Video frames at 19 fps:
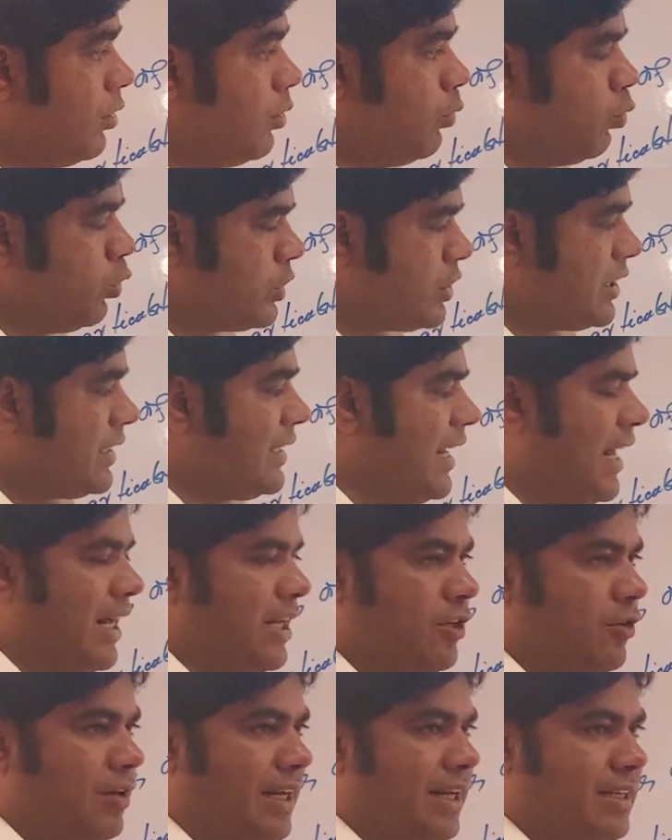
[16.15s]
which are the
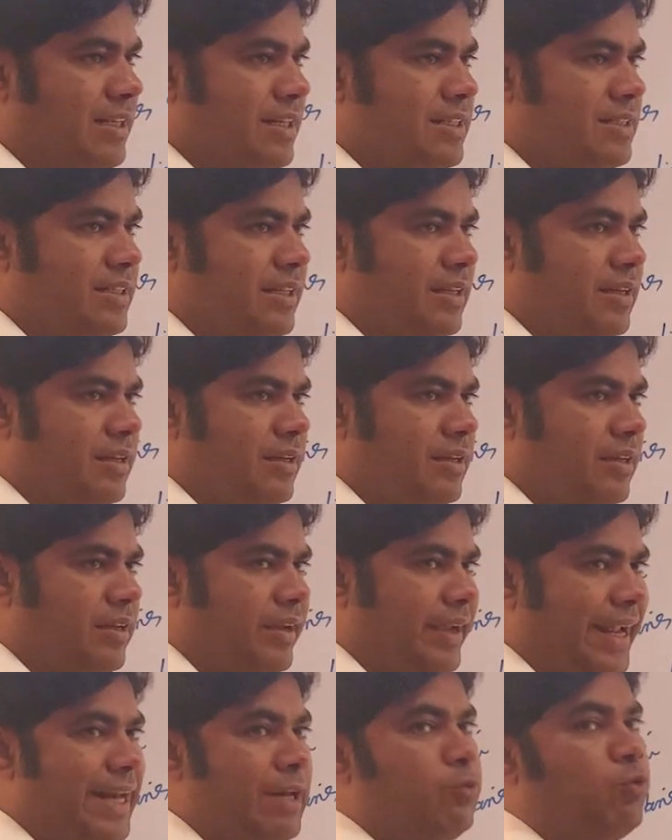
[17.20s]
articulators
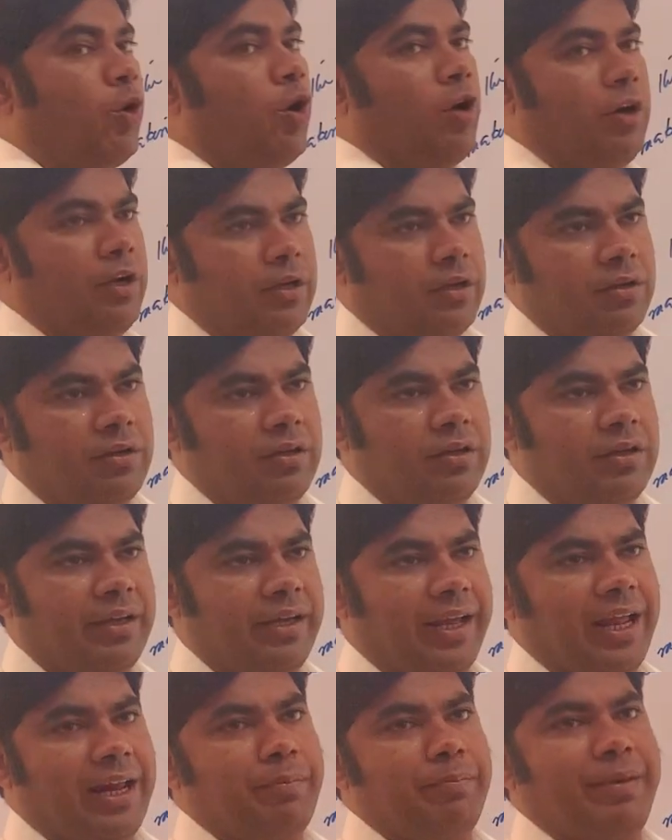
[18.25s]
involved
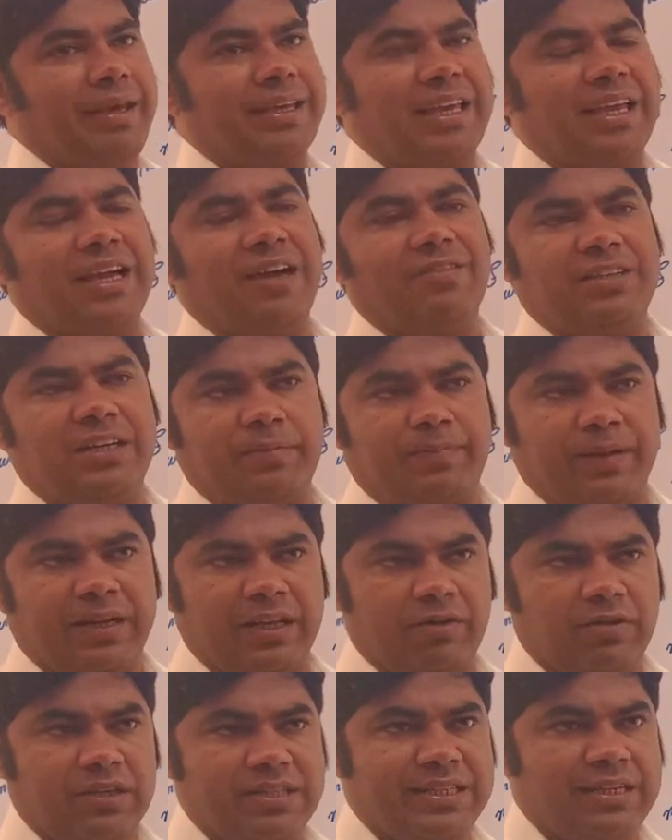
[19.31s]
in making up that
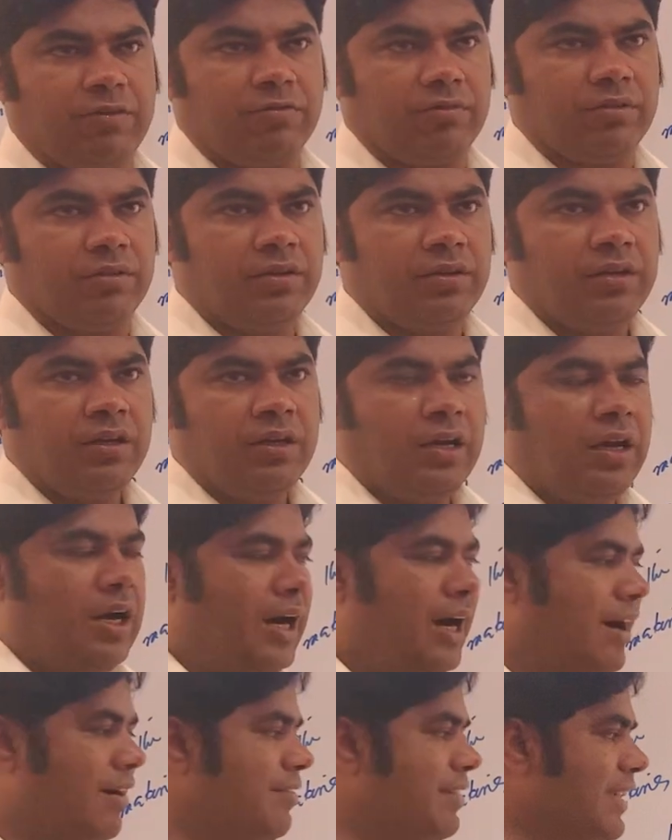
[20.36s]
particular sound.
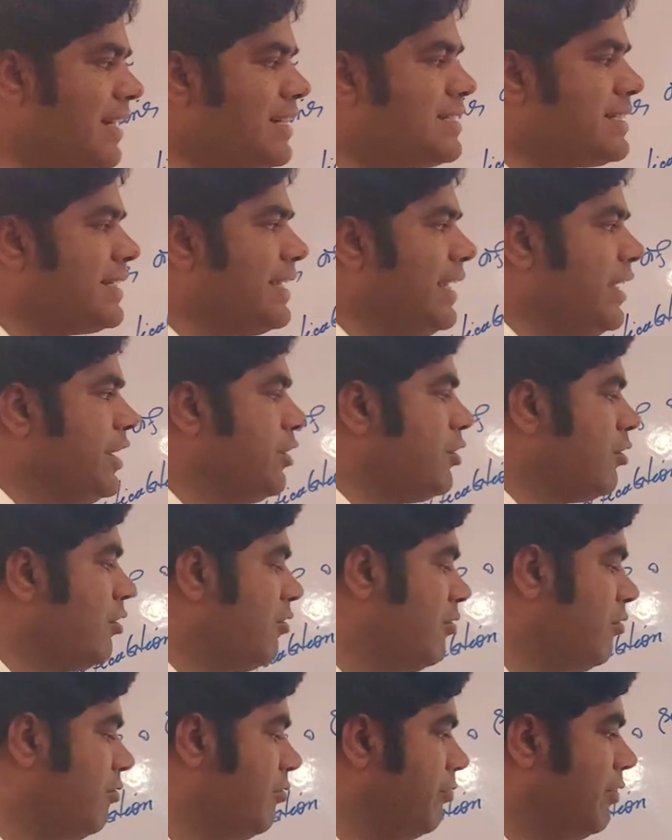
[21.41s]
We can see,
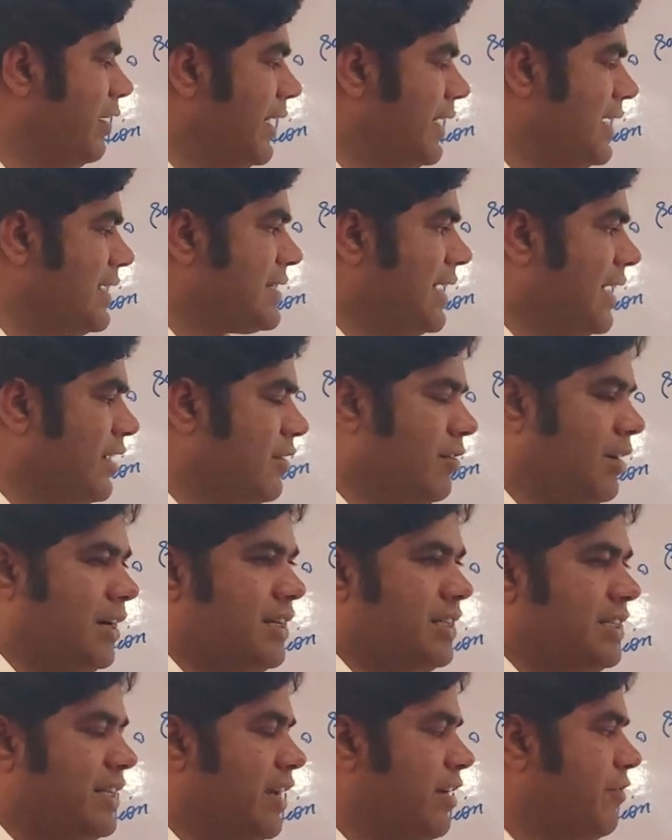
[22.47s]
various
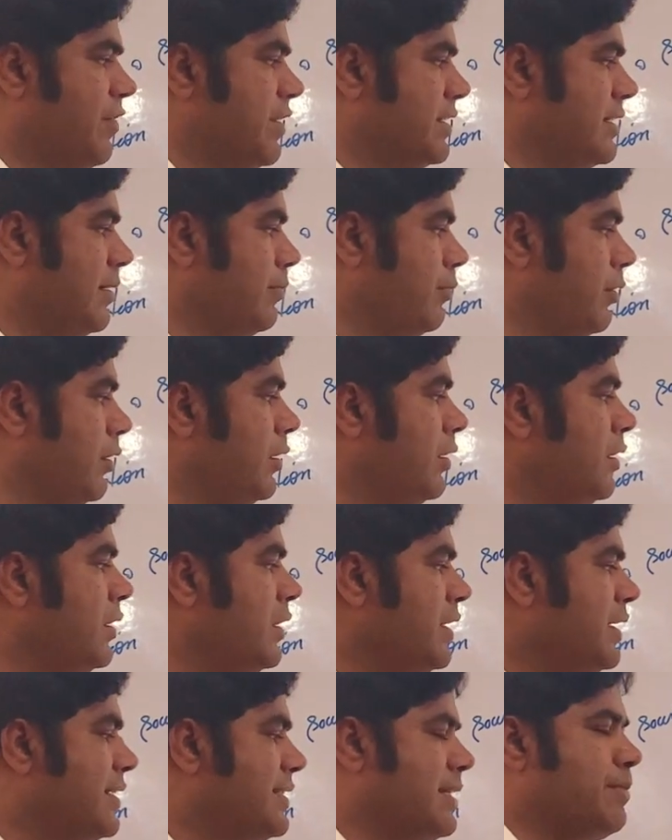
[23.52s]
articulators here. For example,
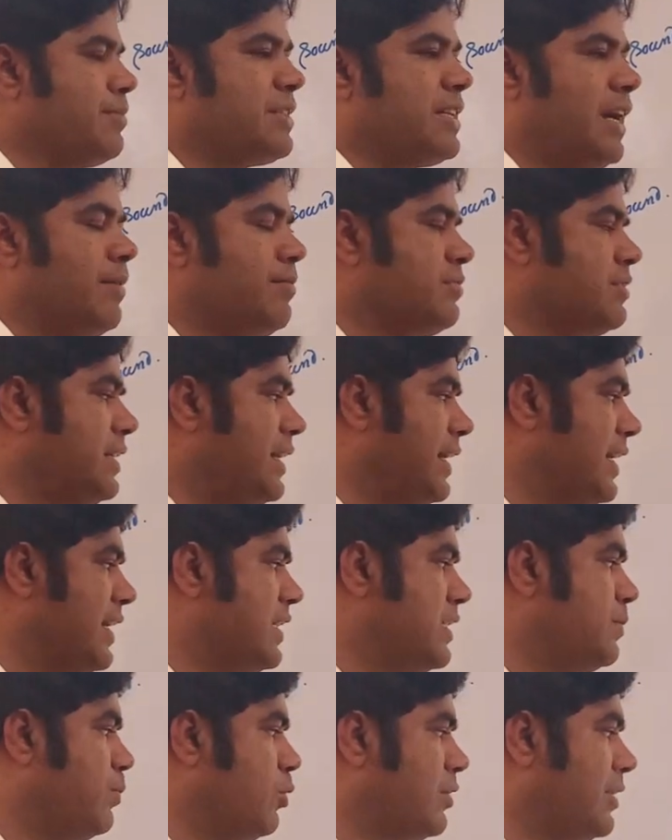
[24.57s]
sometimes it
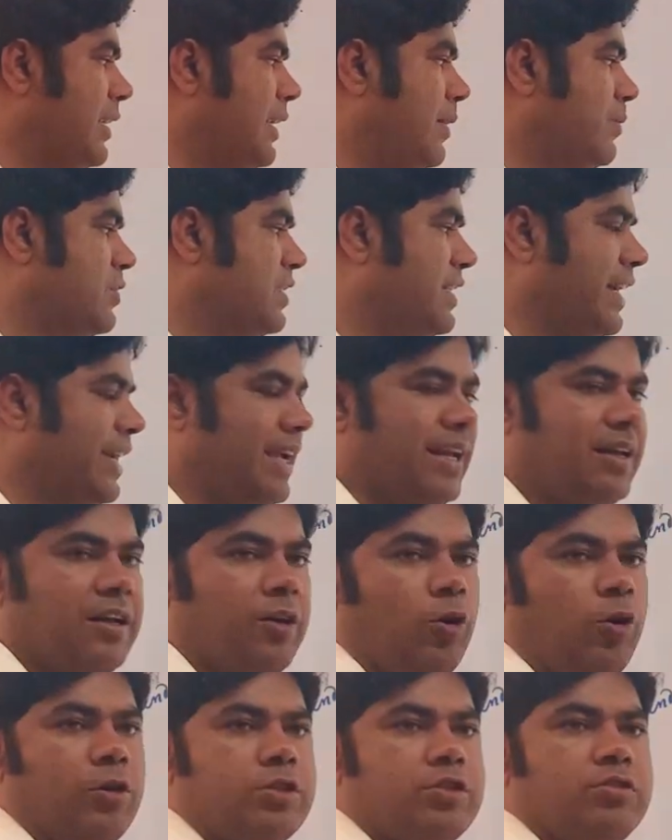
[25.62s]
is both the lips, they can
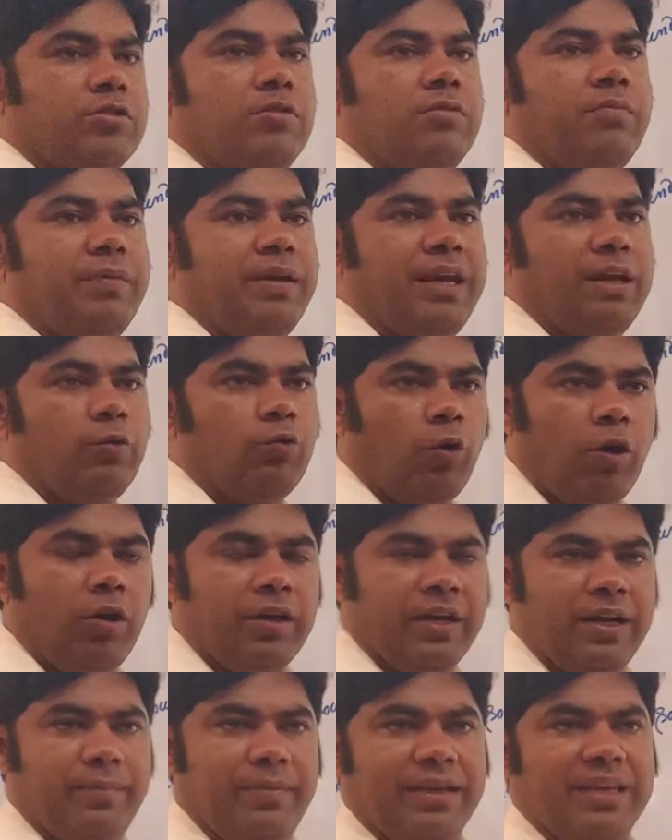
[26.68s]
also be
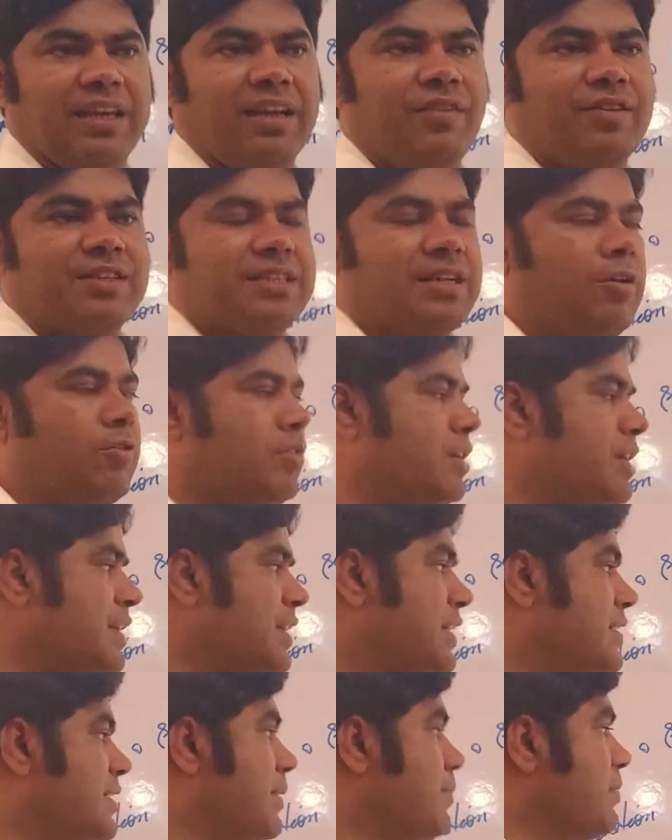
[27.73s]
involved in making up a sound.
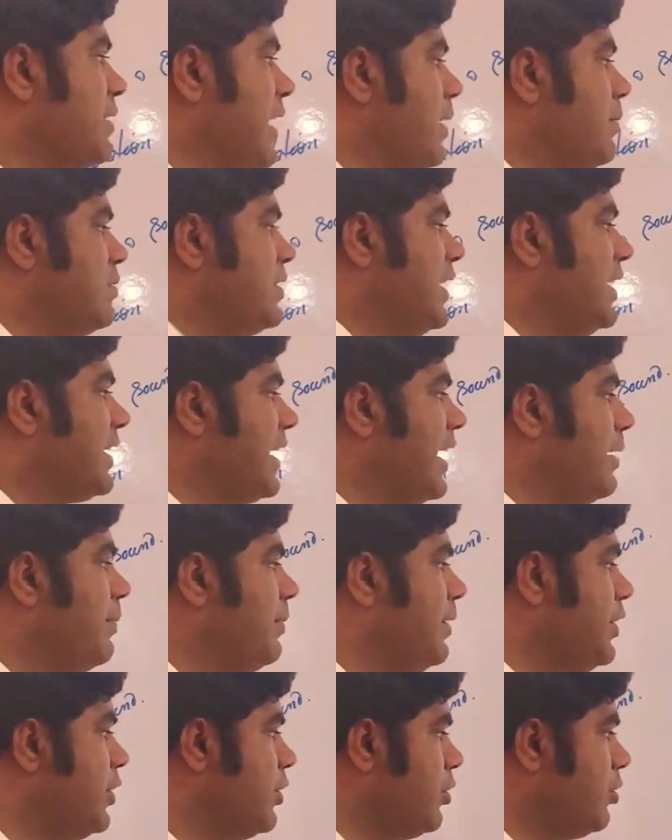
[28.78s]
Sometimes it can
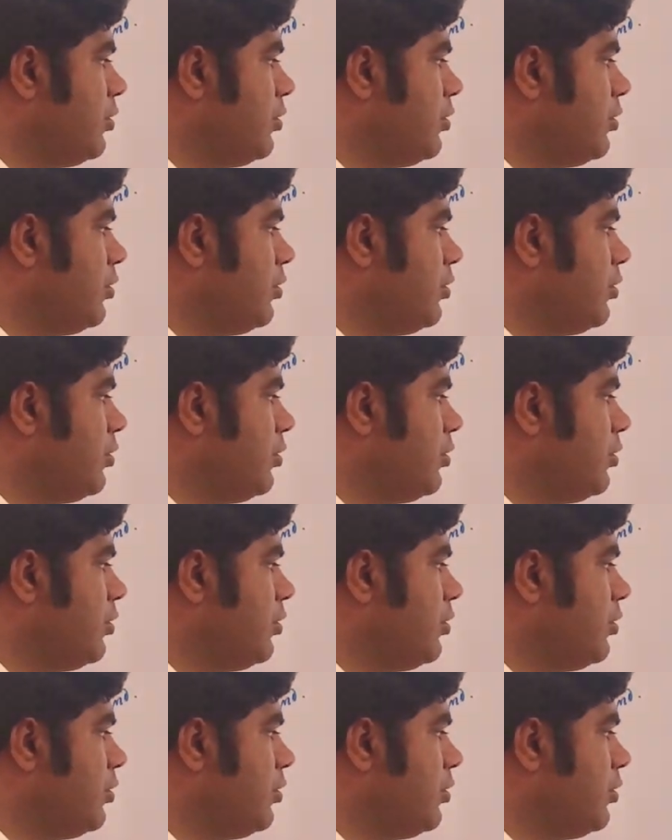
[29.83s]
be,